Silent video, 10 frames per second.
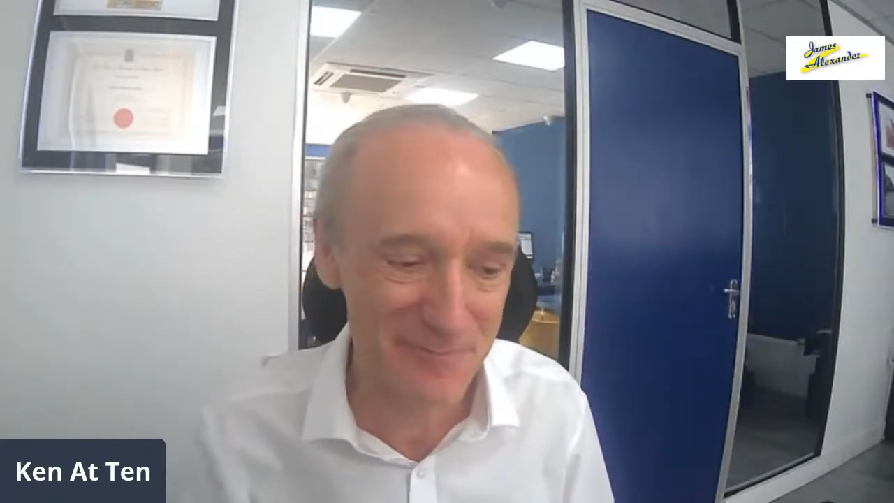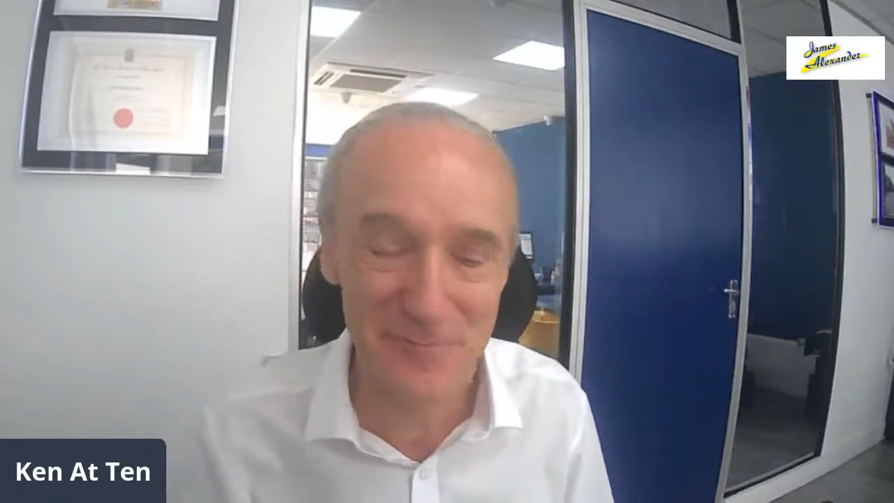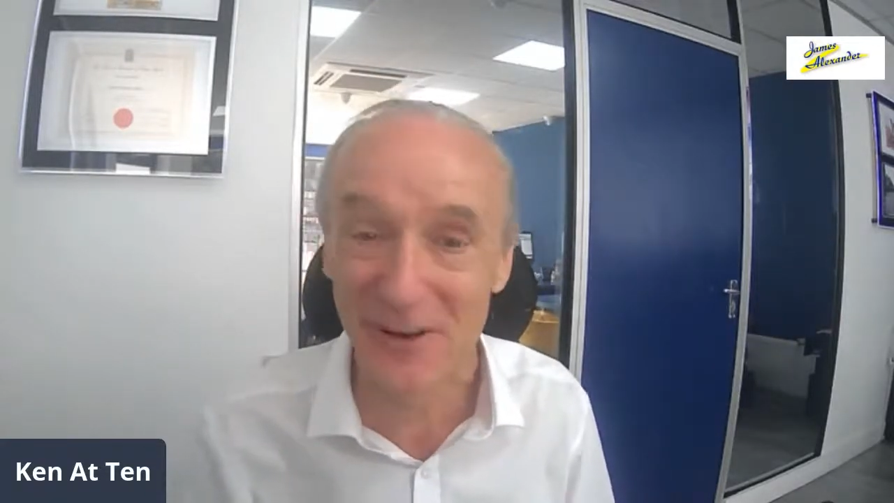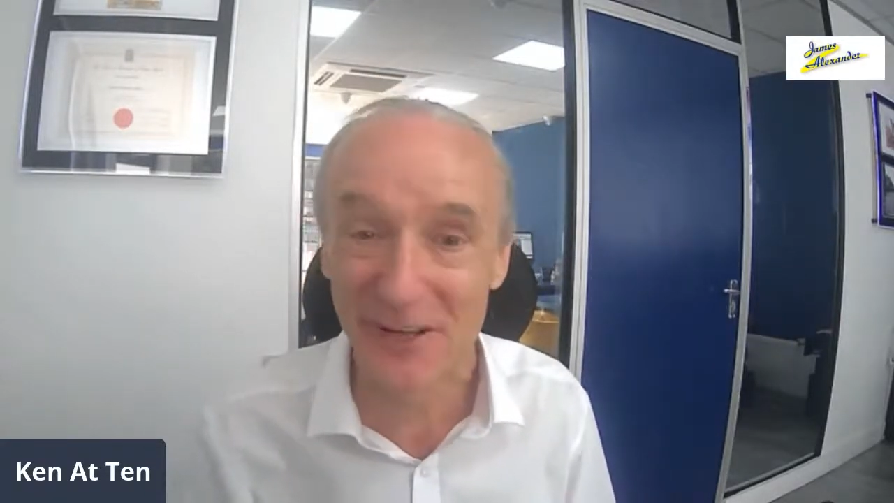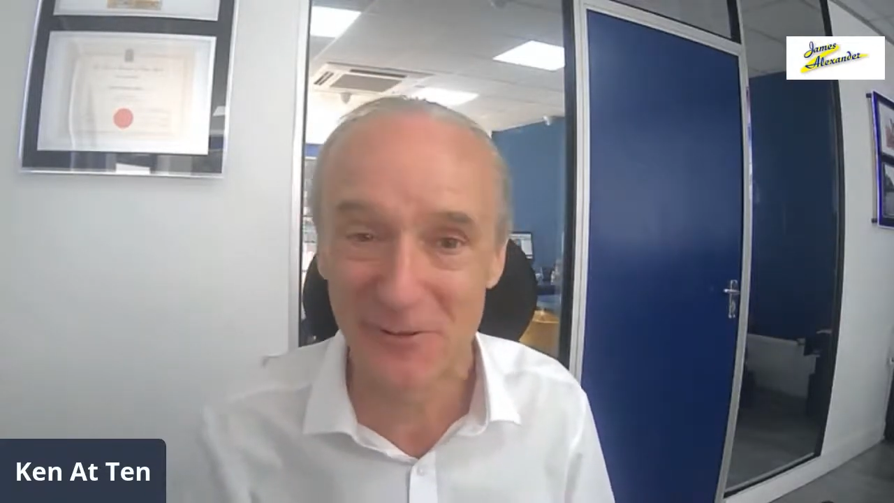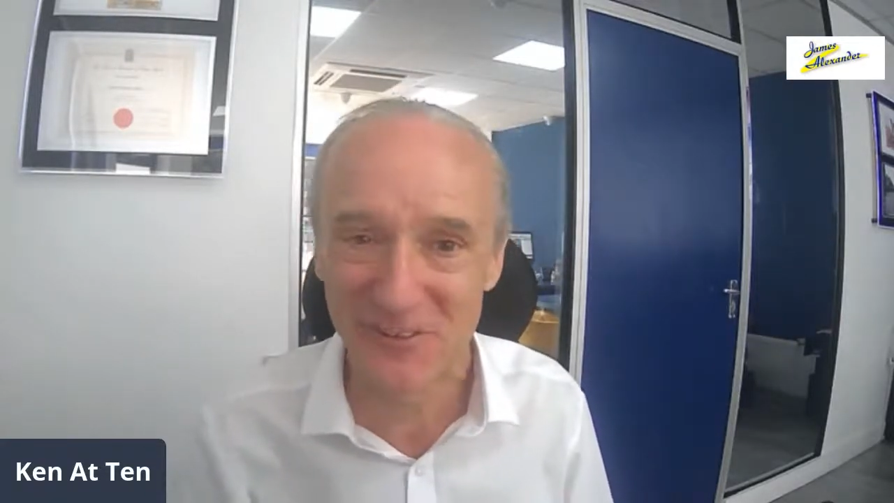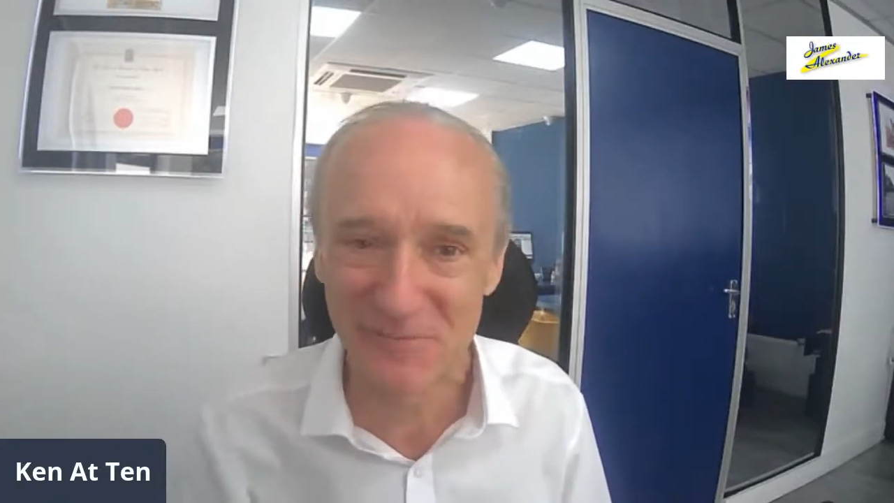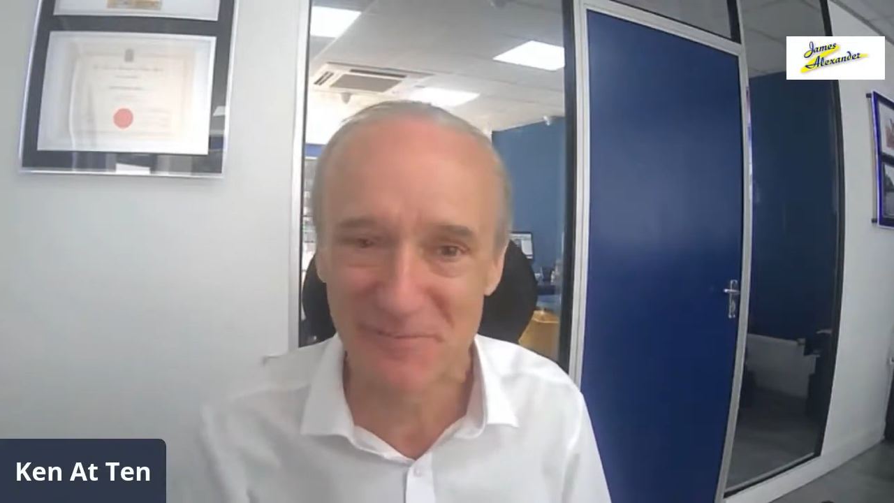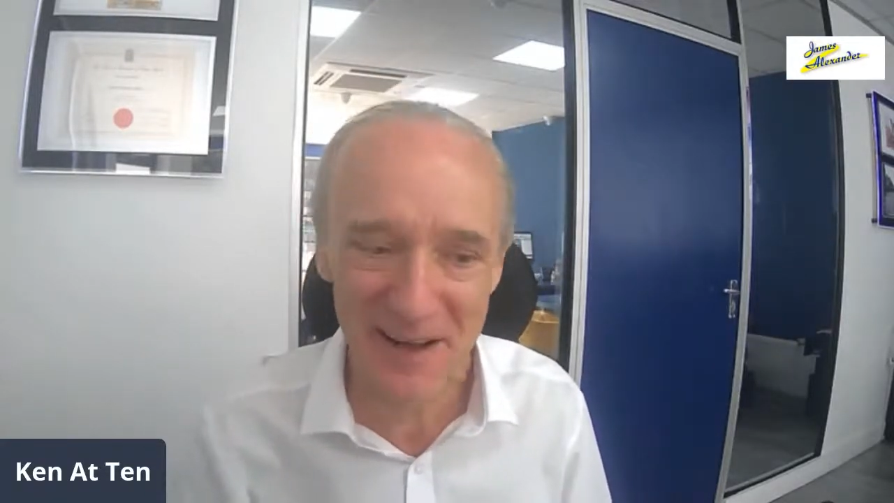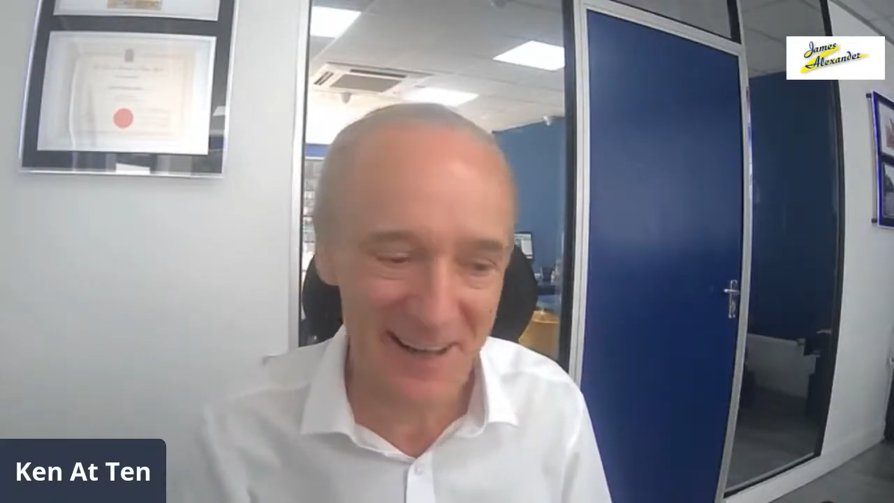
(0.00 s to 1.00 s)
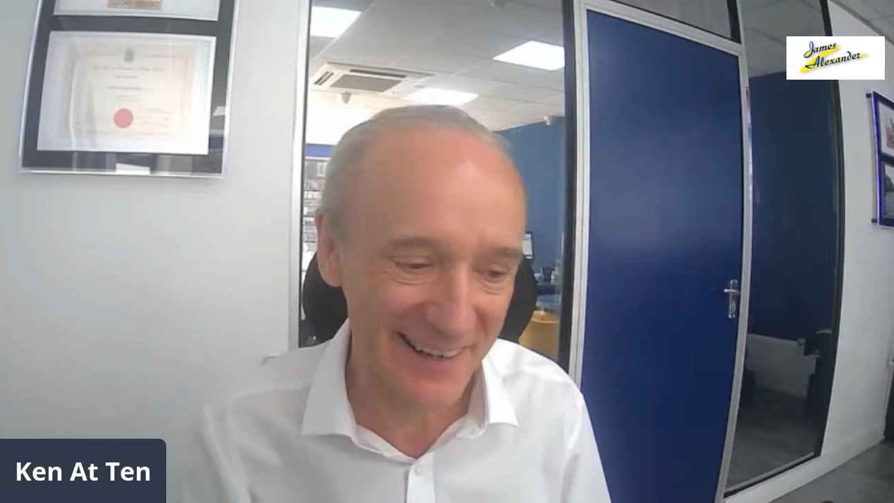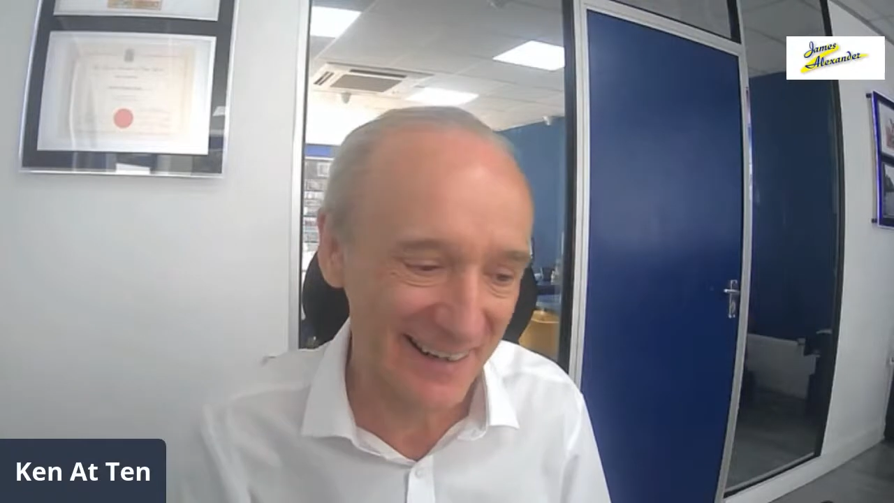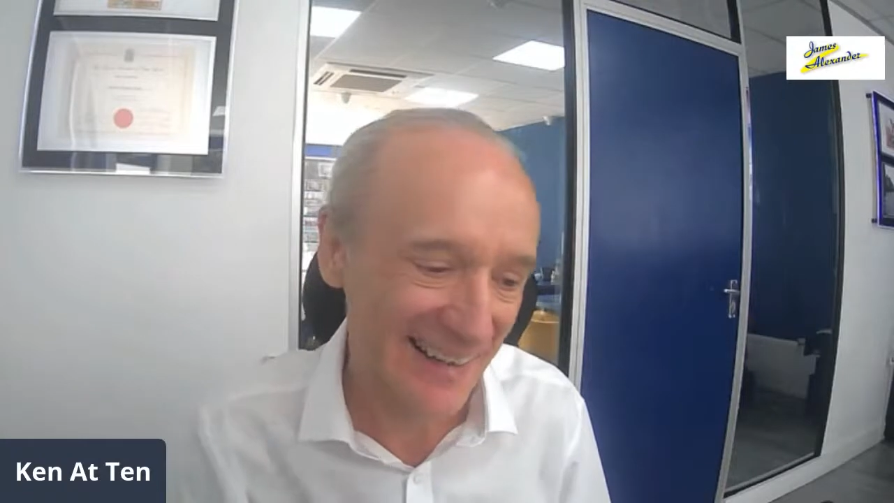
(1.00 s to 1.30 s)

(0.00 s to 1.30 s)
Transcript: and bite you on the butt.